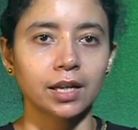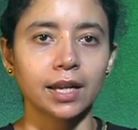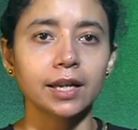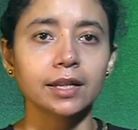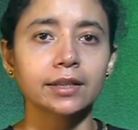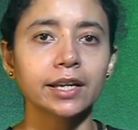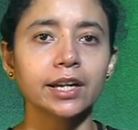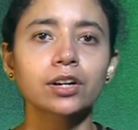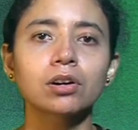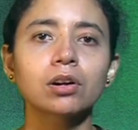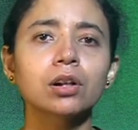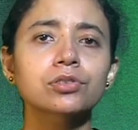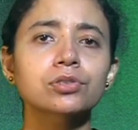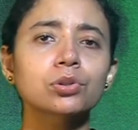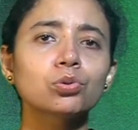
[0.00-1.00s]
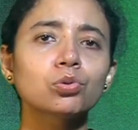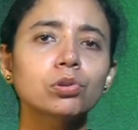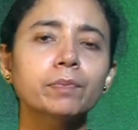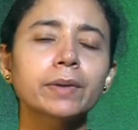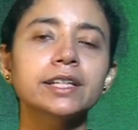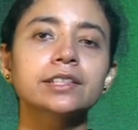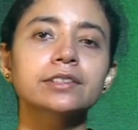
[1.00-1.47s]
And they're also
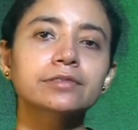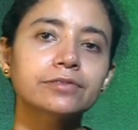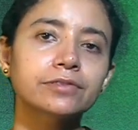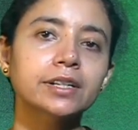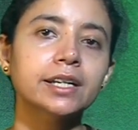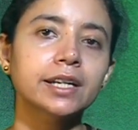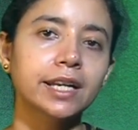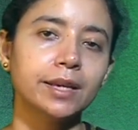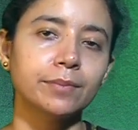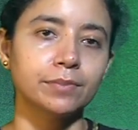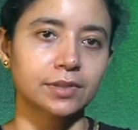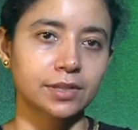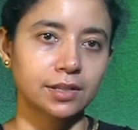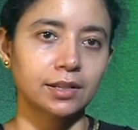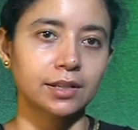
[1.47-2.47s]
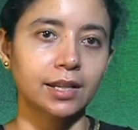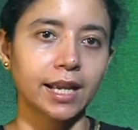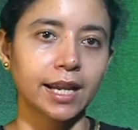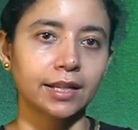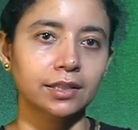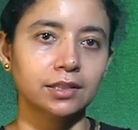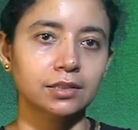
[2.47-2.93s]
known by different names
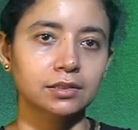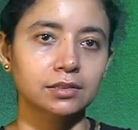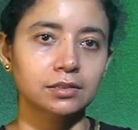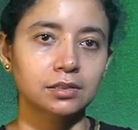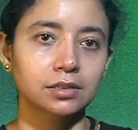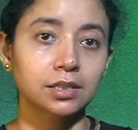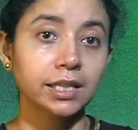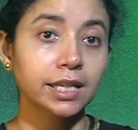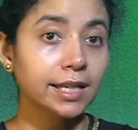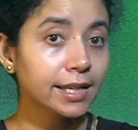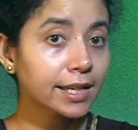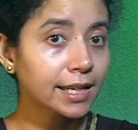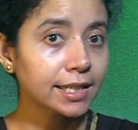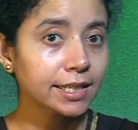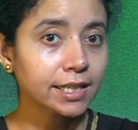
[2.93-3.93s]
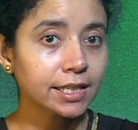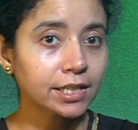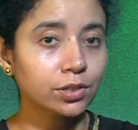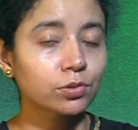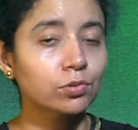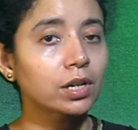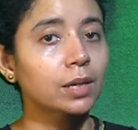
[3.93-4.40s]
like the Nindali Geet
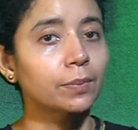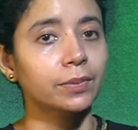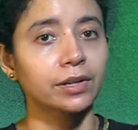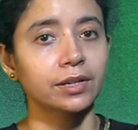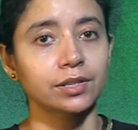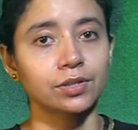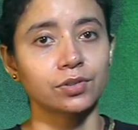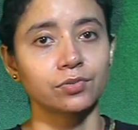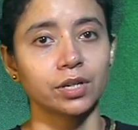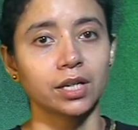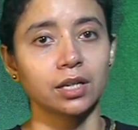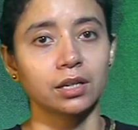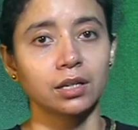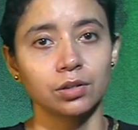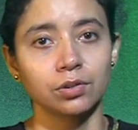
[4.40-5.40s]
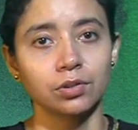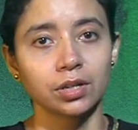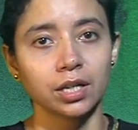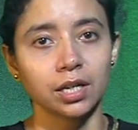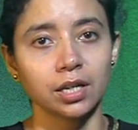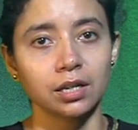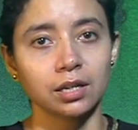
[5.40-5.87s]
in Gwalpara district.
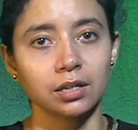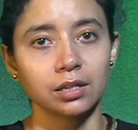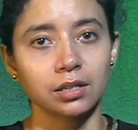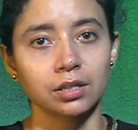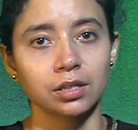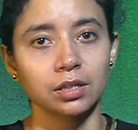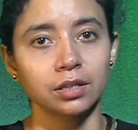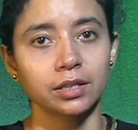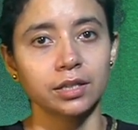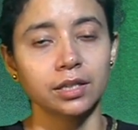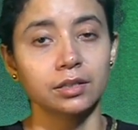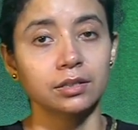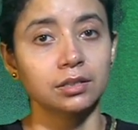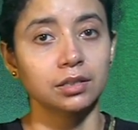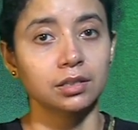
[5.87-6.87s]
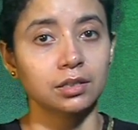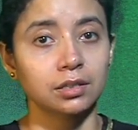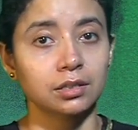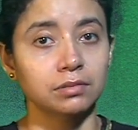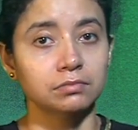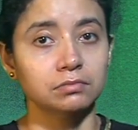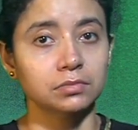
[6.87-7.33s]
Okay. Then
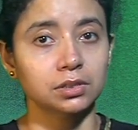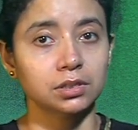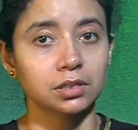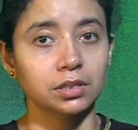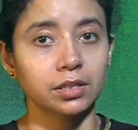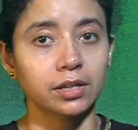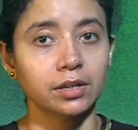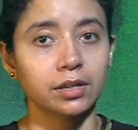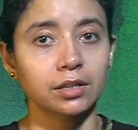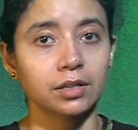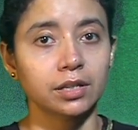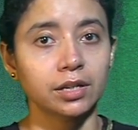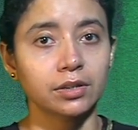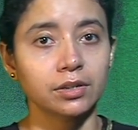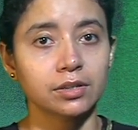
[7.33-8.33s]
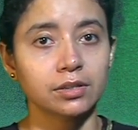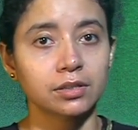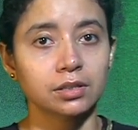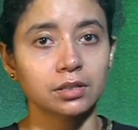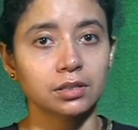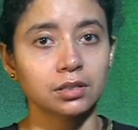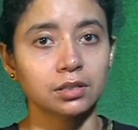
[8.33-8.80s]
there is
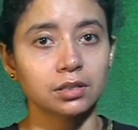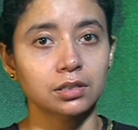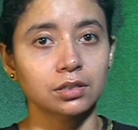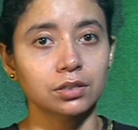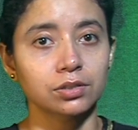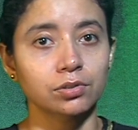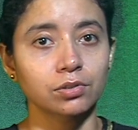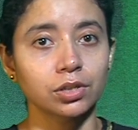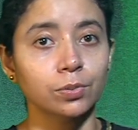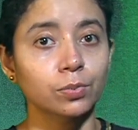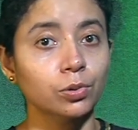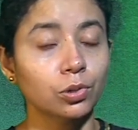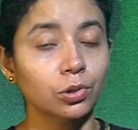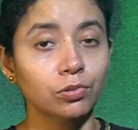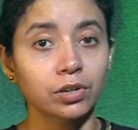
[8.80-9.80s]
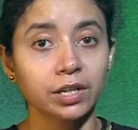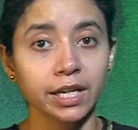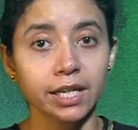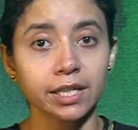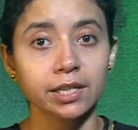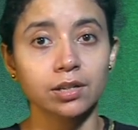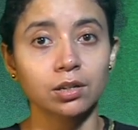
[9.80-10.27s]
the Solipurkhwa
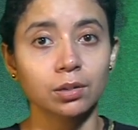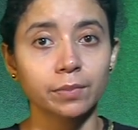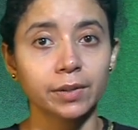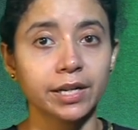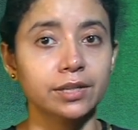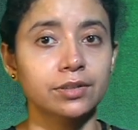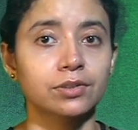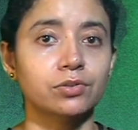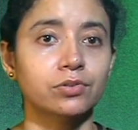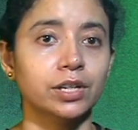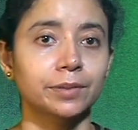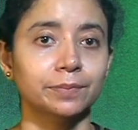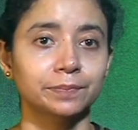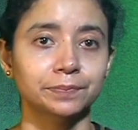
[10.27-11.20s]
Geet in Nalbari district.